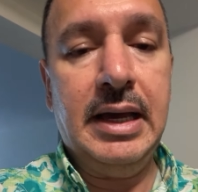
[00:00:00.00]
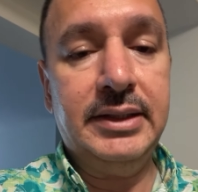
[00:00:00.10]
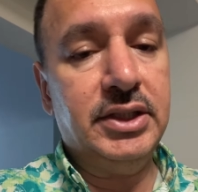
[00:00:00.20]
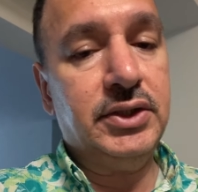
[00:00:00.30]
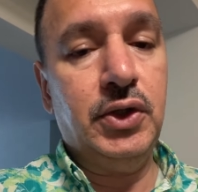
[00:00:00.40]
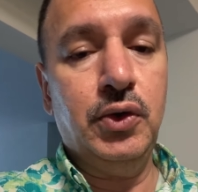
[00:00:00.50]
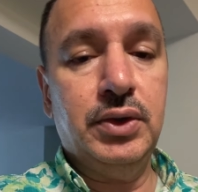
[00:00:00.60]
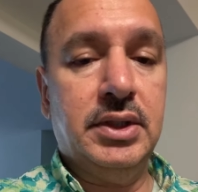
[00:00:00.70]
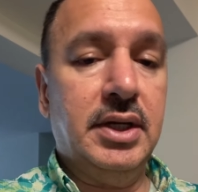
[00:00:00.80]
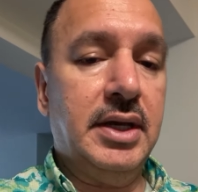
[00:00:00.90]
Just
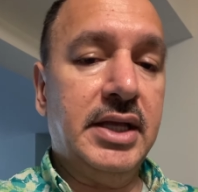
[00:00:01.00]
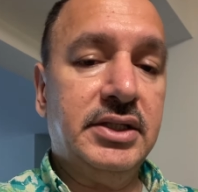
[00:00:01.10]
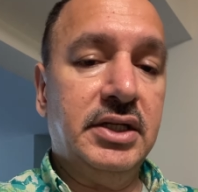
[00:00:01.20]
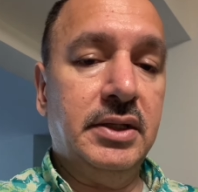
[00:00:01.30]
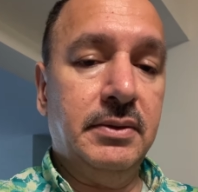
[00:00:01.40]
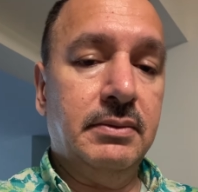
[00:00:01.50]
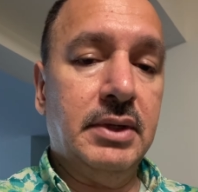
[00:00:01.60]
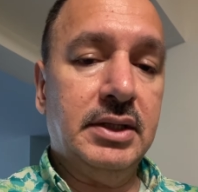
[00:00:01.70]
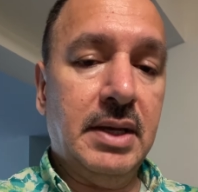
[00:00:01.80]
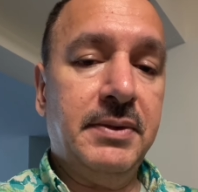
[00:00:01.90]
use the
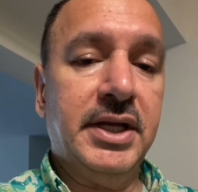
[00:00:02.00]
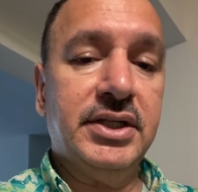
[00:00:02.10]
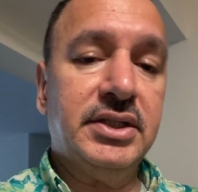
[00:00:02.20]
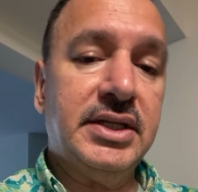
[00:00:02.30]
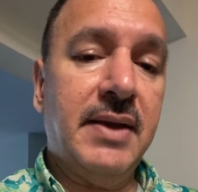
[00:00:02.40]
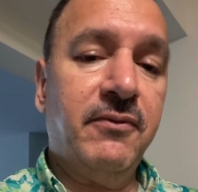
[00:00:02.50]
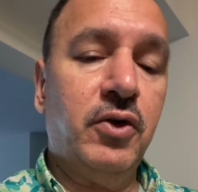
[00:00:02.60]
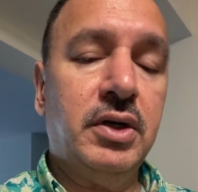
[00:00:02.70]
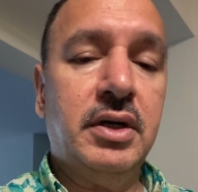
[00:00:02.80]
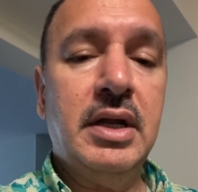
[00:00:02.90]
application Xampp
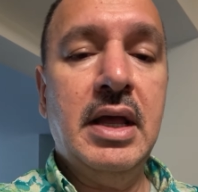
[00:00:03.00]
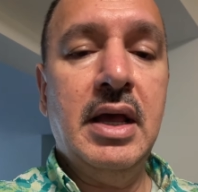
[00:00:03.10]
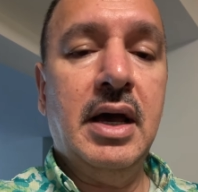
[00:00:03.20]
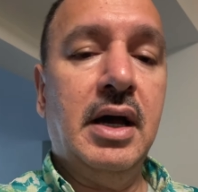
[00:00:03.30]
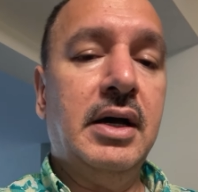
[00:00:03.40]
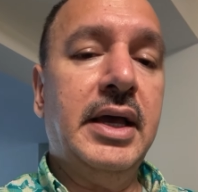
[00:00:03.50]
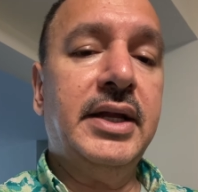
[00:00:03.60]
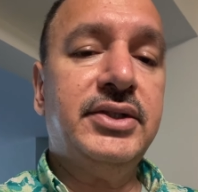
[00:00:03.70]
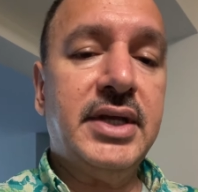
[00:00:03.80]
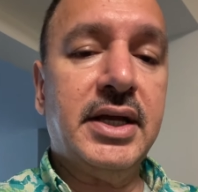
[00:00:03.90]
folder.
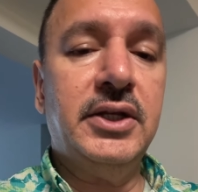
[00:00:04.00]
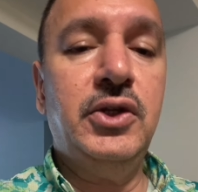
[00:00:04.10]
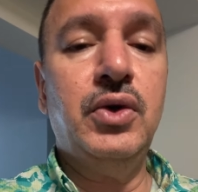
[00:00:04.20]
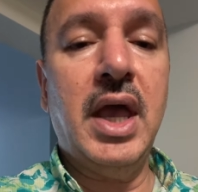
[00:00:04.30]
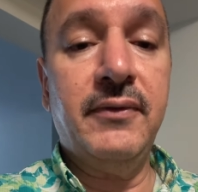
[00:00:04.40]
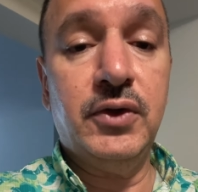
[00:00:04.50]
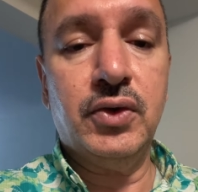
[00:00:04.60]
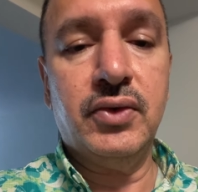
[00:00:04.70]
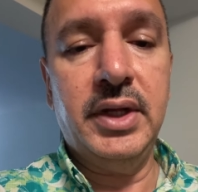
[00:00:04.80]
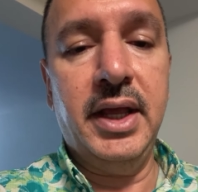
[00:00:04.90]
And second, you have to
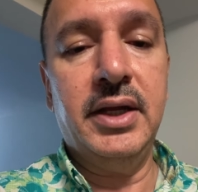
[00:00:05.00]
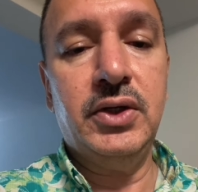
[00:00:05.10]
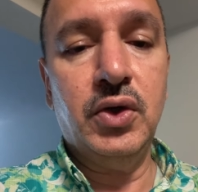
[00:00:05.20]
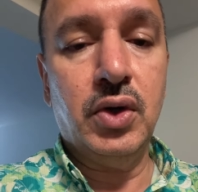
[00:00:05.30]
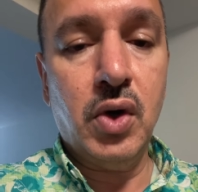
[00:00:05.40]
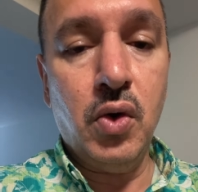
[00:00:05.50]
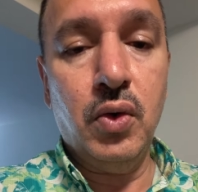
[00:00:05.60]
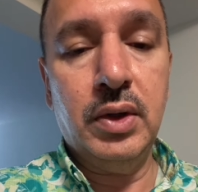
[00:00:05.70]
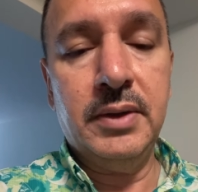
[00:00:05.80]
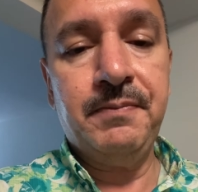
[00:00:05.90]
create your
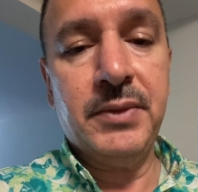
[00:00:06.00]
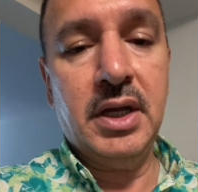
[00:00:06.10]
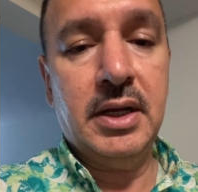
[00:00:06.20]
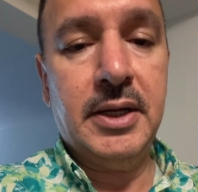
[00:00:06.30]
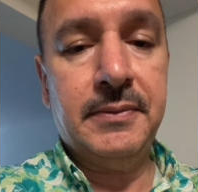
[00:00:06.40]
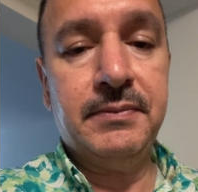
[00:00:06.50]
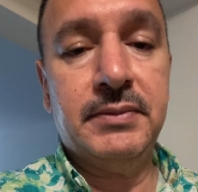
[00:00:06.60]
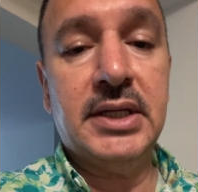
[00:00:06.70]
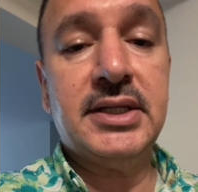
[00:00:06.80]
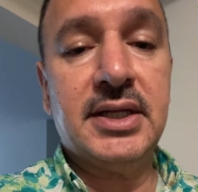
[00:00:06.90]
own
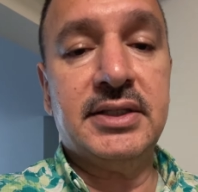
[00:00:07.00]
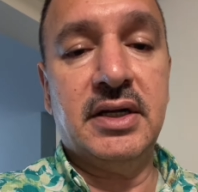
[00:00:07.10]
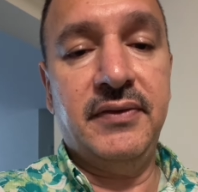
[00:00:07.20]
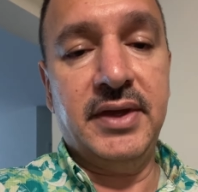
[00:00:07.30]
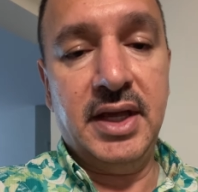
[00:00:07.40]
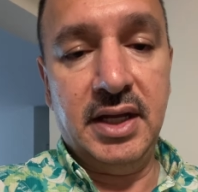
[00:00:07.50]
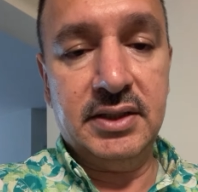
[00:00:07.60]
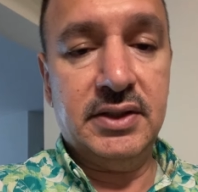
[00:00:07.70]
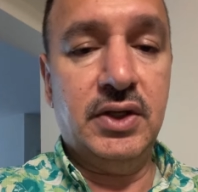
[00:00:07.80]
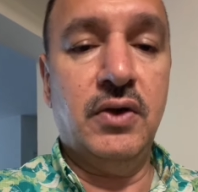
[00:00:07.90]
SSL
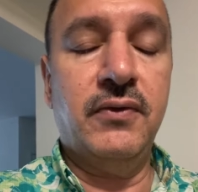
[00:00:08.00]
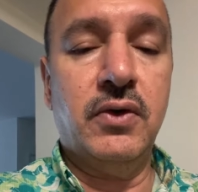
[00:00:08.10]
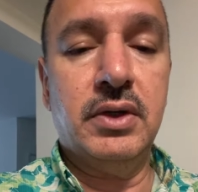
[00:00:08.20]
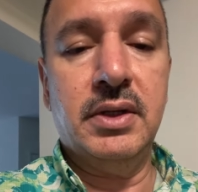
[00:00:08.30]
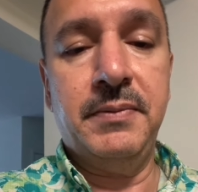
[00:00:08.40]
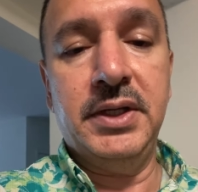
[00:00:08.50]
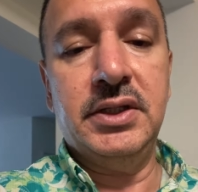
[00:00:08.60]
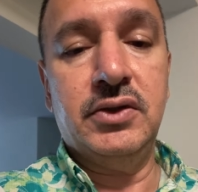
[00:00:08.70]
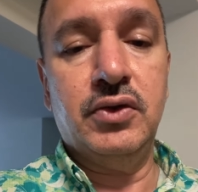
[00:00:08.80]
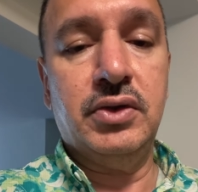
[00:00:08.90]
certificates, for the
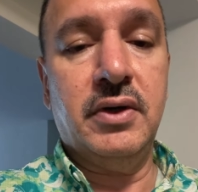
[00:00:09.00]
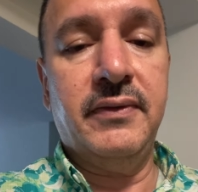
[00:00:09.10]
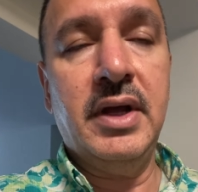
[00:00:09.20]
pages to serve.